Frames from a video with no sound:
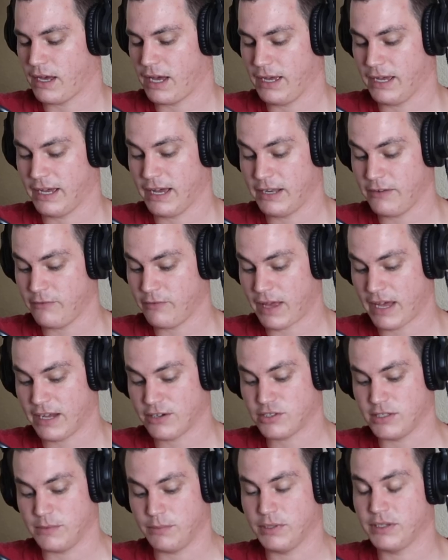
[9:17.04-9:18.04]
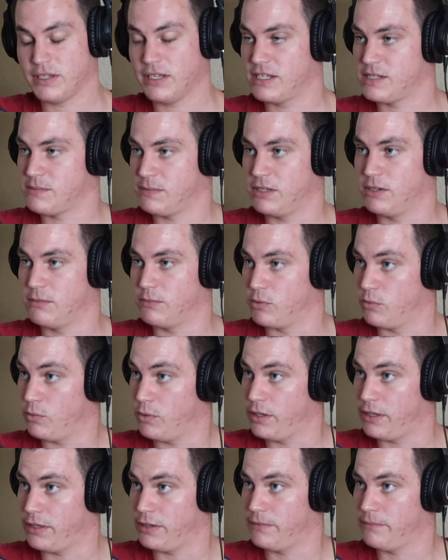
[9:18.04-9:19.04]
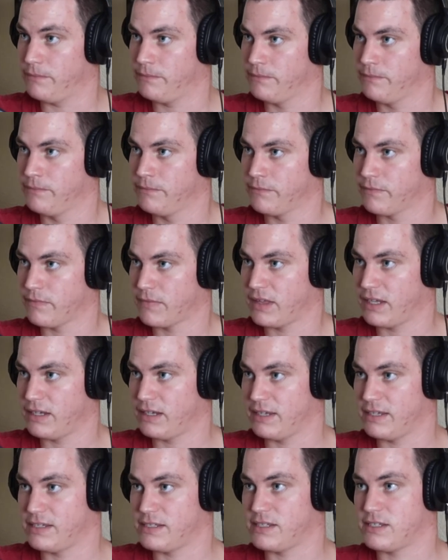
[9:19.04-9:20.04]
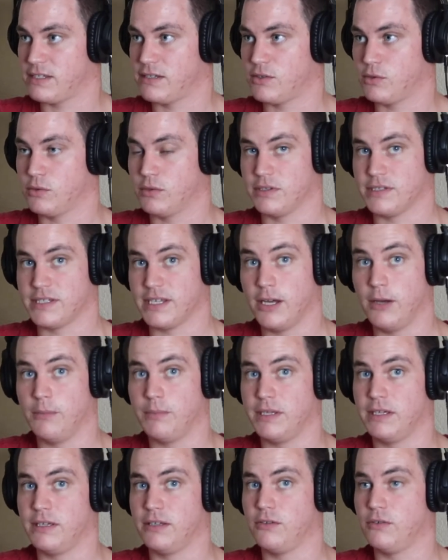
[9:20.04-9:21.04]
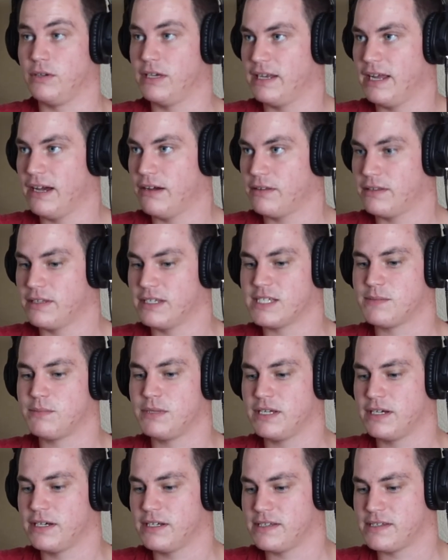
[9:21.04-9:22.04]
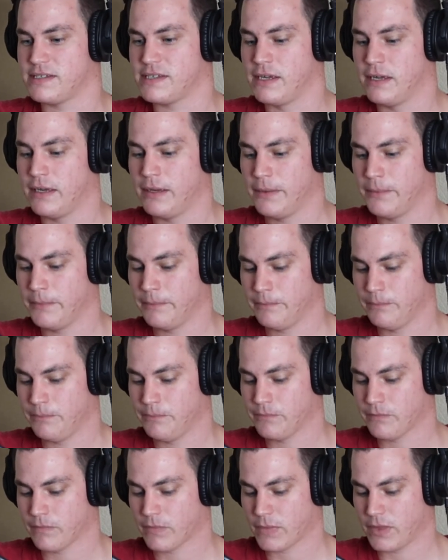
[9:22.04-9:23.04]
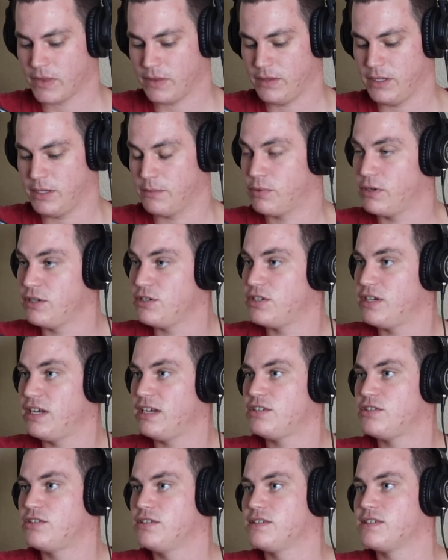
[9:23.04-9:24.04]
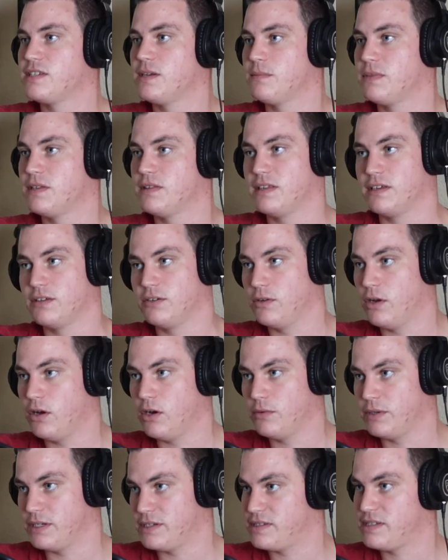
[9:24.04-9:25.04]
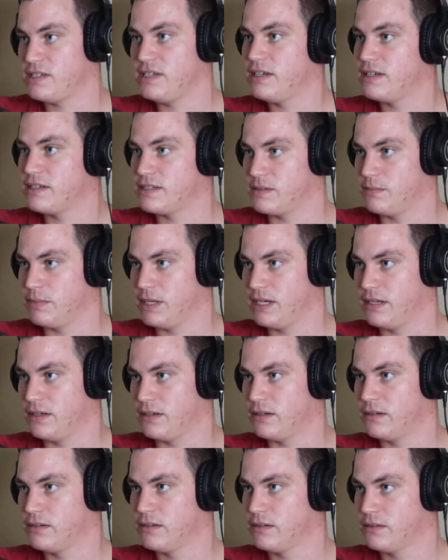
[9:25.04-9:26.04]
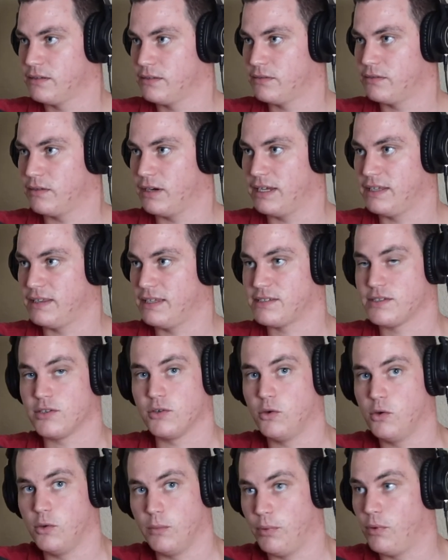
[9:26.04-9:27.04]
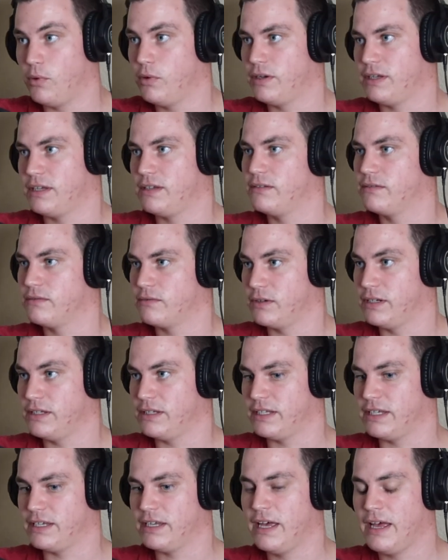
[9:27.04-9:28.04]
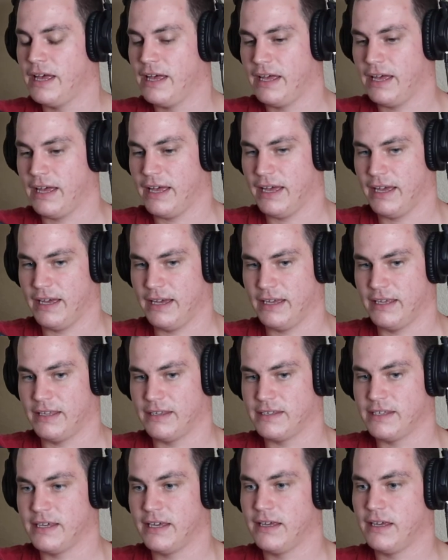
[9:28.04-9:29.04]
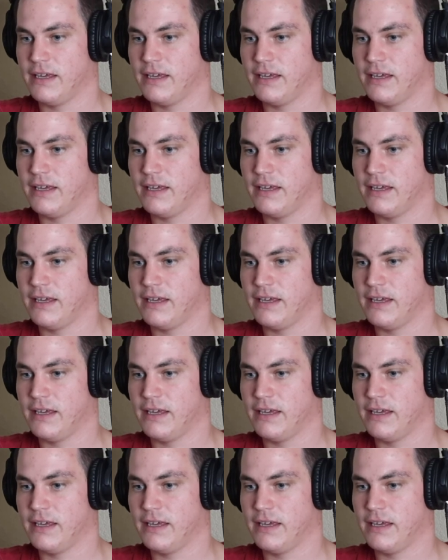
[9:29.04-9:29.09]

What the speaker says: I kind of actually put that as my number 1, as towards helping you get out of this, because the appreciation is something that you always seek as a beta, right? That's the whole point, really. And